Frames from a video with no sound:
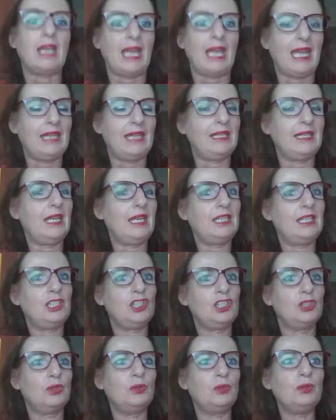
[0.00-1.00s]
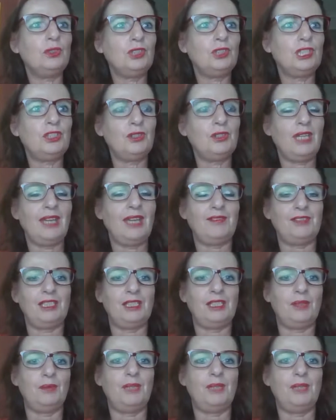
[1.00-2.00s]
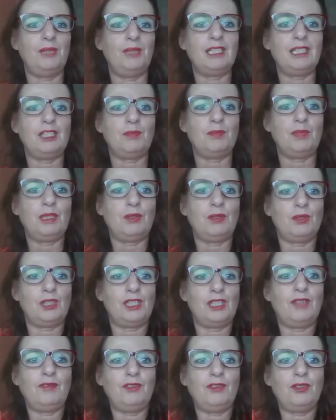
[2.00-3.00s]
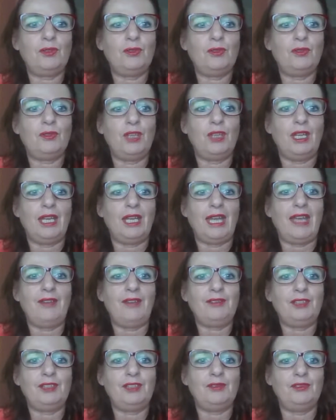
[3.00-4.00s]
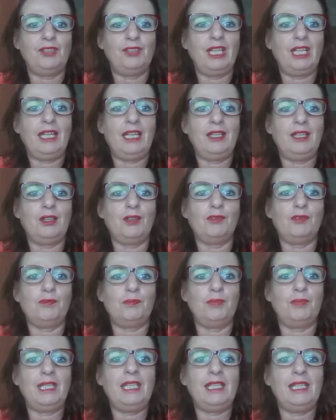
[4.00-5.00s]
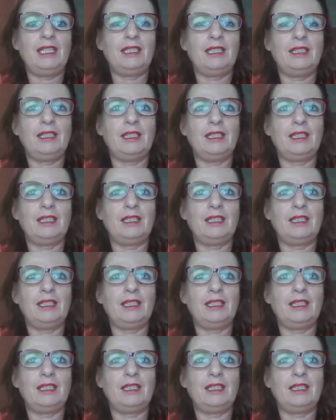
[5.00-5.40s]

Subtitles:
And it's good that you have that awareness, because if you have that feeling of being